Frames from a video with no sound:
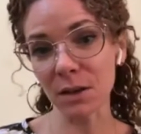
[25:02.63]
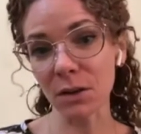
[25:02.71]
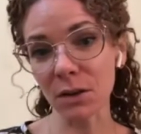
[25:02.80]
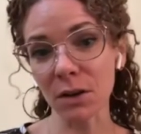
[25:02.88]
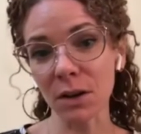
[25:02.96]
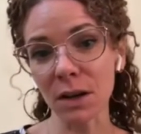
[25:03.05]
are
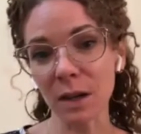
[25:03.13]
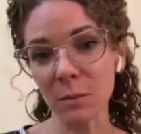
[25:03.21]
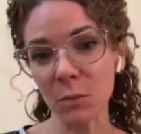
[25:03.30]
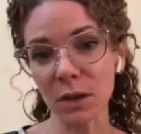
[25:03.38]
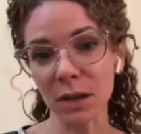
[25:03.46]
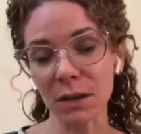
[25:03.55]
occurring in
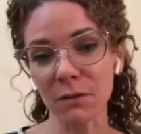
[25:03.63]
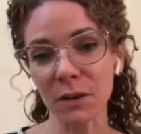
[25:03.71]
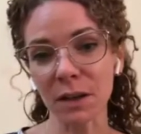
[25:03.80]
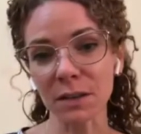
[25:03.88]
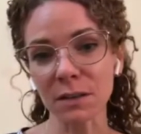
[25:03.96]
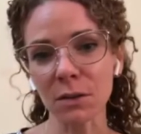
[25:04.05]
Burkina
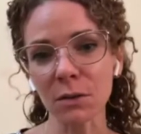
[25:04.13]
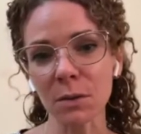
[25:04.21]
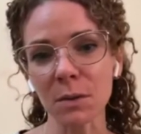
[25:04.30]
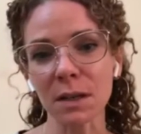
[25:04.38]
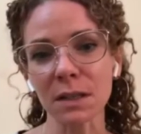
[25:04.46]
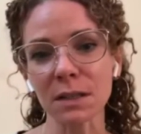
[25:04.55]
Faso, I
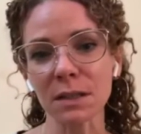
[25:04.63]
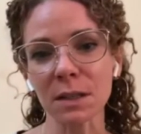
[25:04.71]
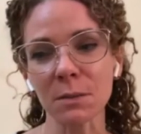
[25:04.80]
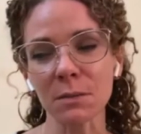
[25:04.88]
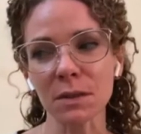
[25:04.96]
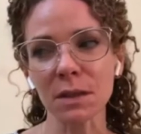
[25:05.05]
mean, it
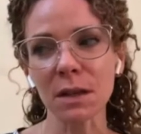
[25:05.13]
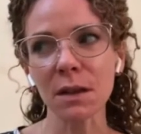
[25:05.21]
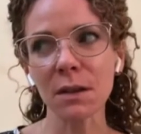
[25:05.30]
seems